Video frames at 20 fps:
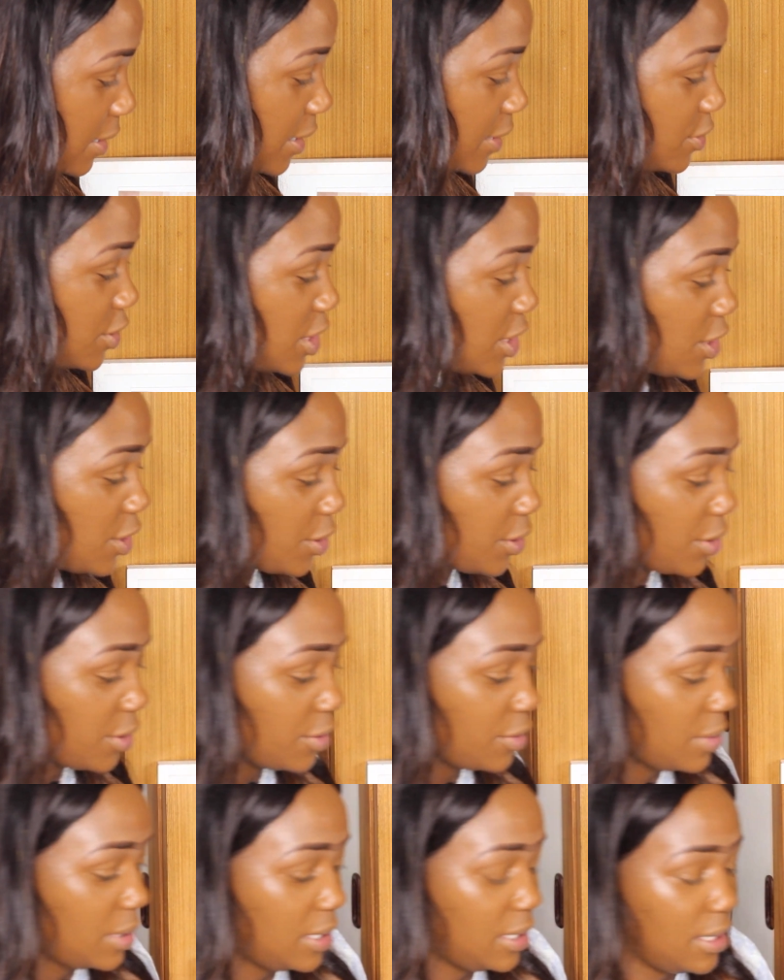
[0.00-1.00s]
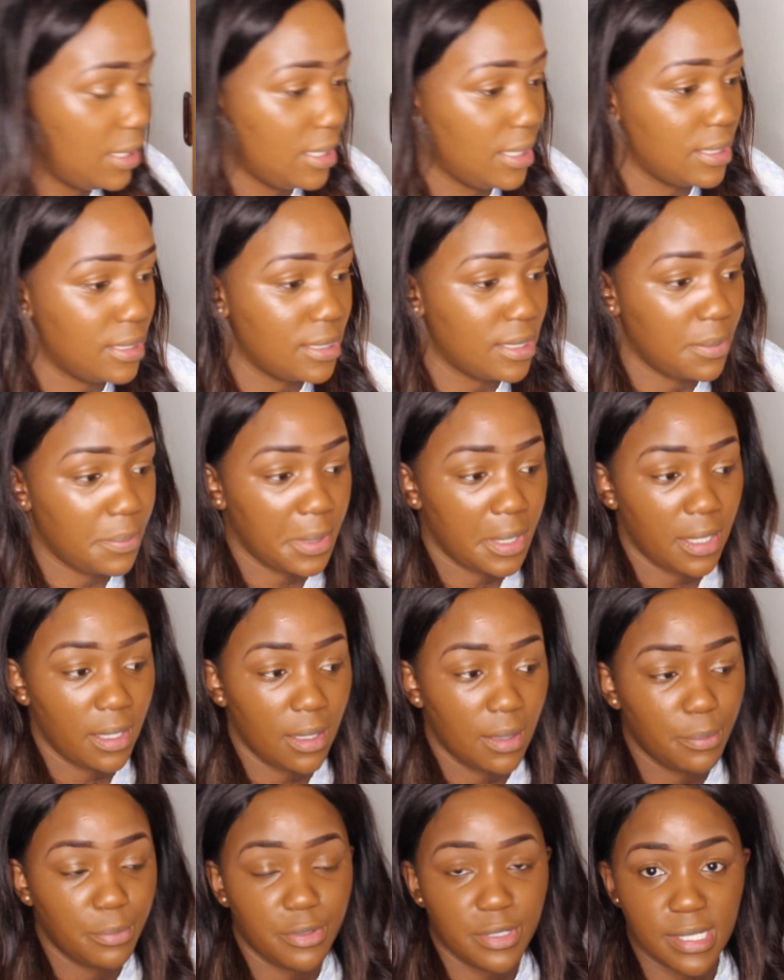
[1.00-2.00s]
actually go to
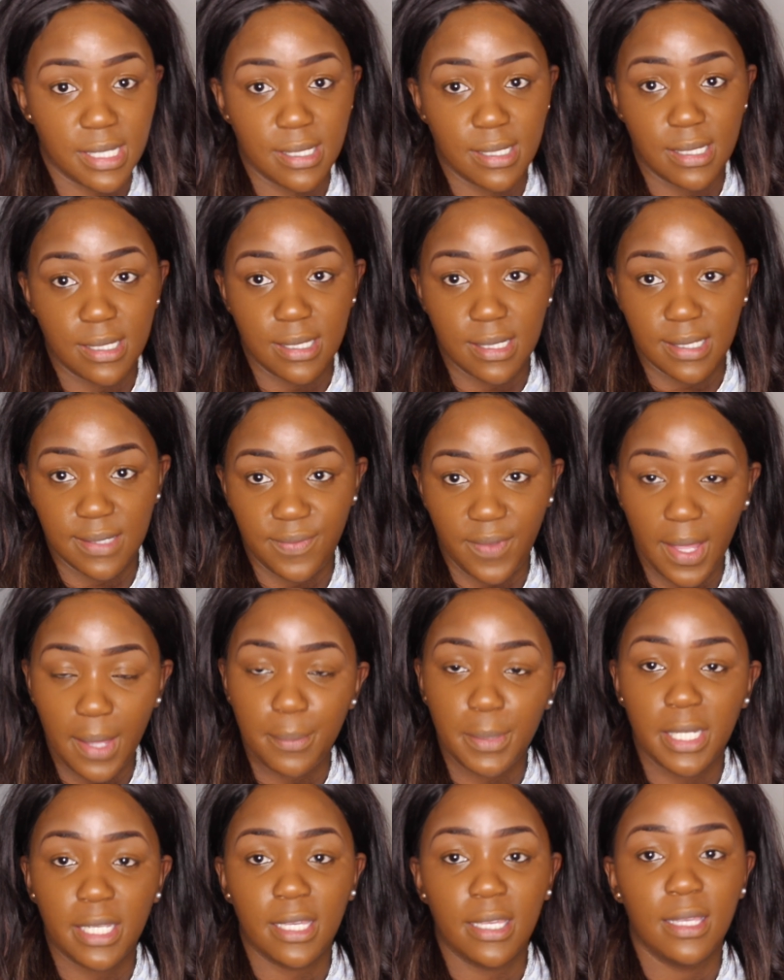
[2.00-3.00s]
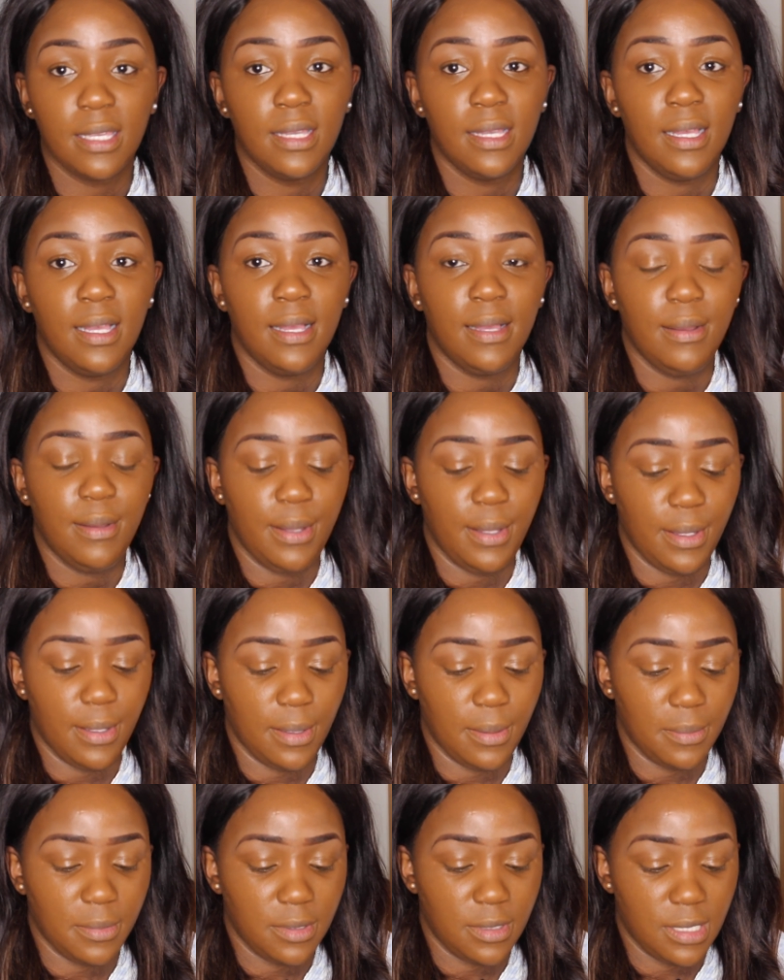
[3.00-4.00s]
be presented to his family,
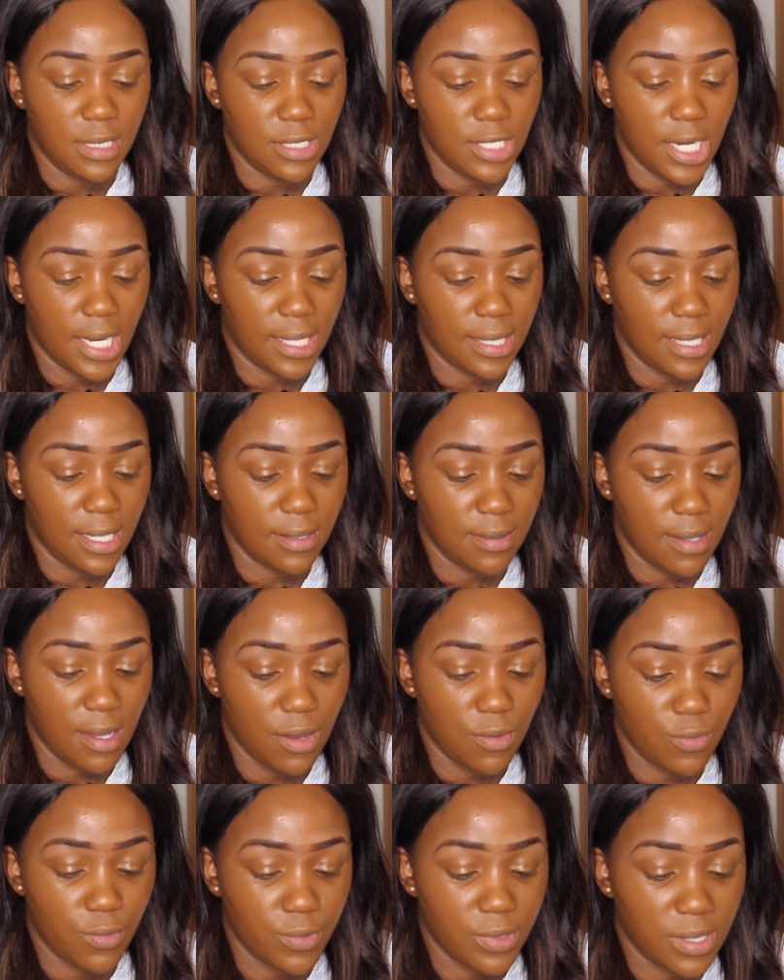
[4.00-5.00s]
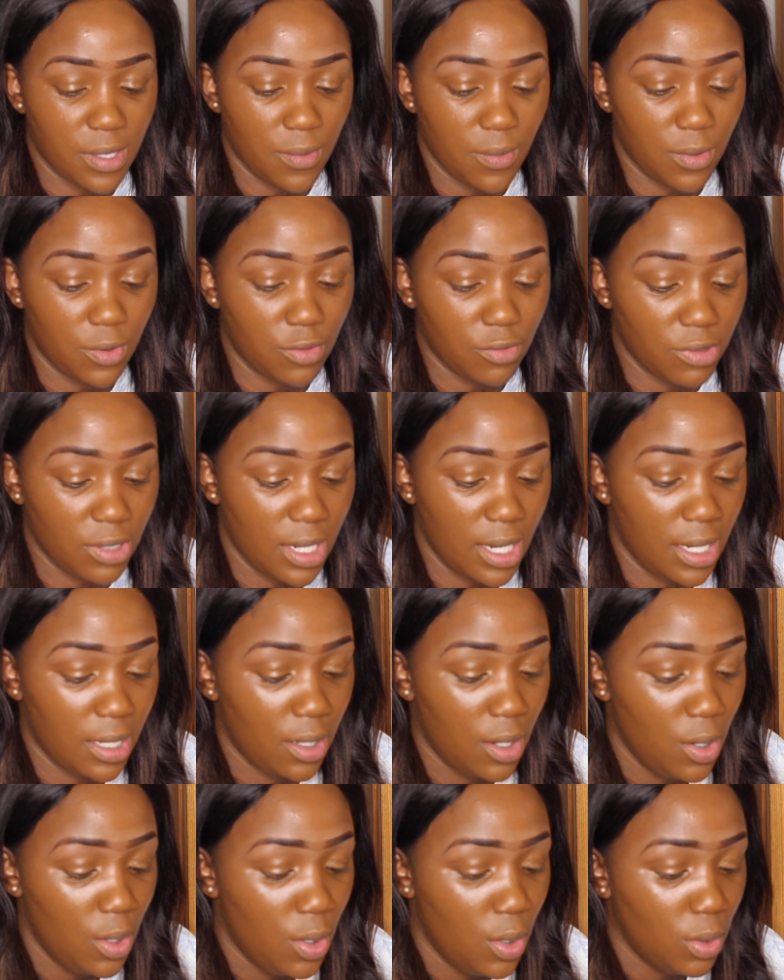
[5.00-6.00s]
to check that they're also
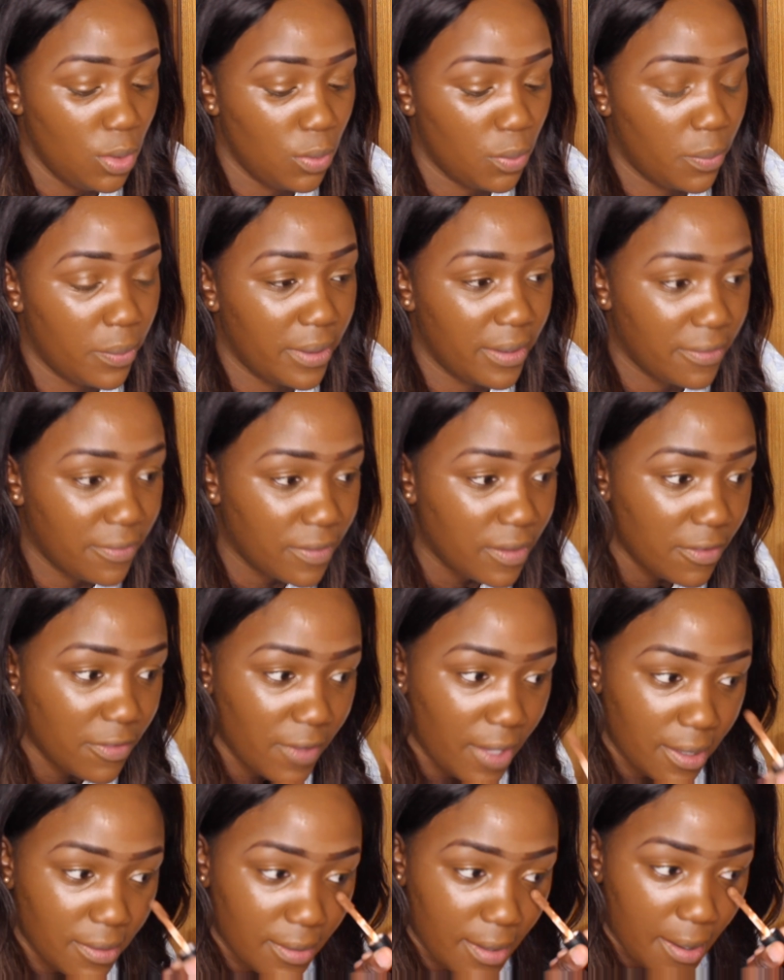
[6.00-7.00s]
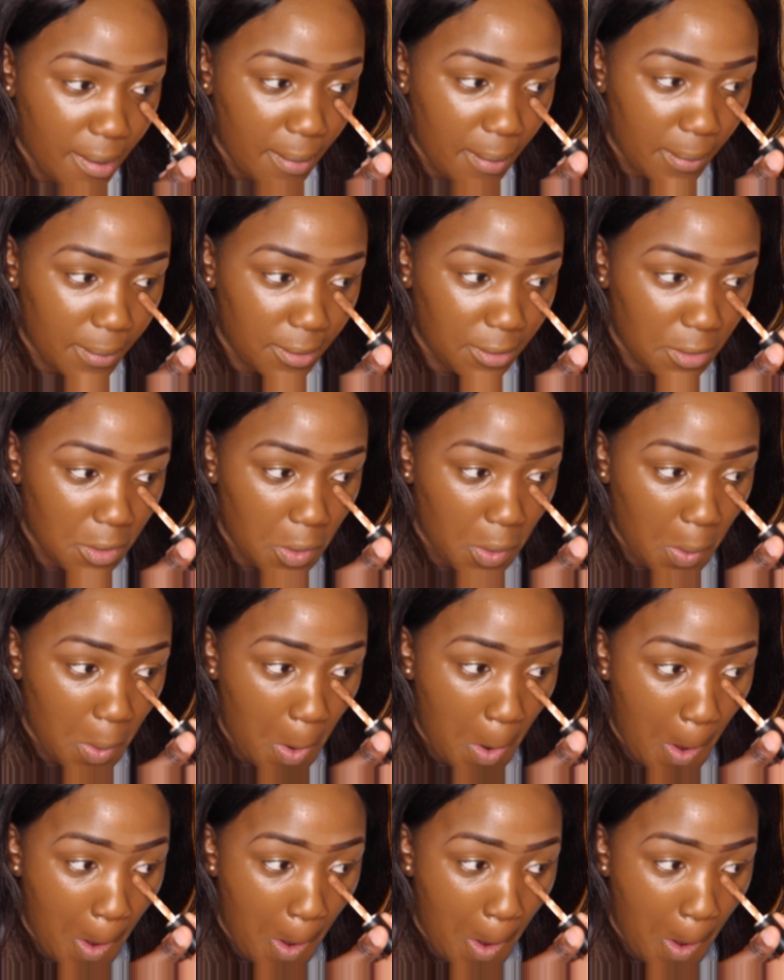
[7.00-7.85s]
agreeing with the fact that, you know,